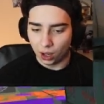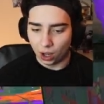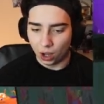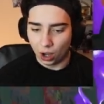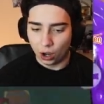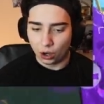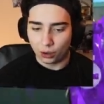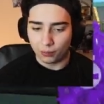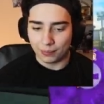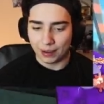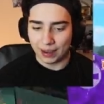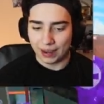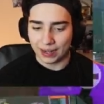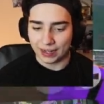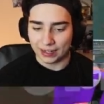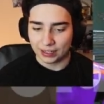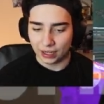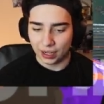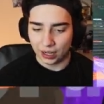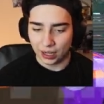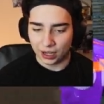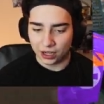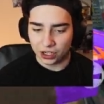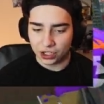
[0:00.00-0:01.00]
Oh my
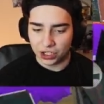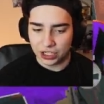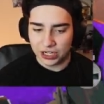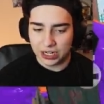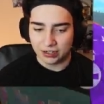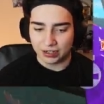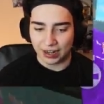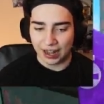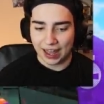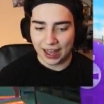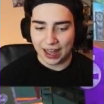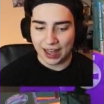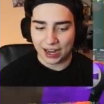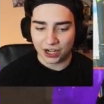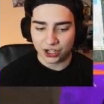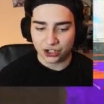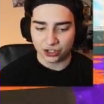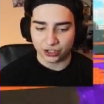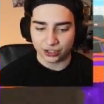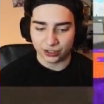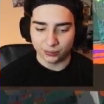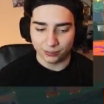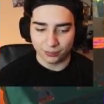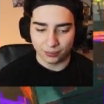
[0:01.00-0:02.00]
gosh, she's
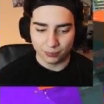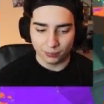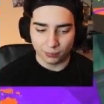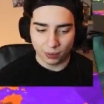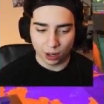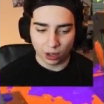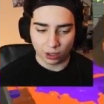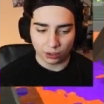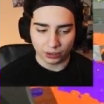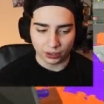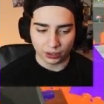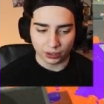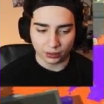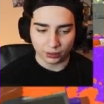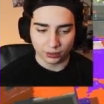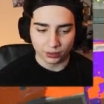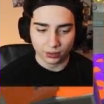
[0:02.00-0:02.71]
actually mauling.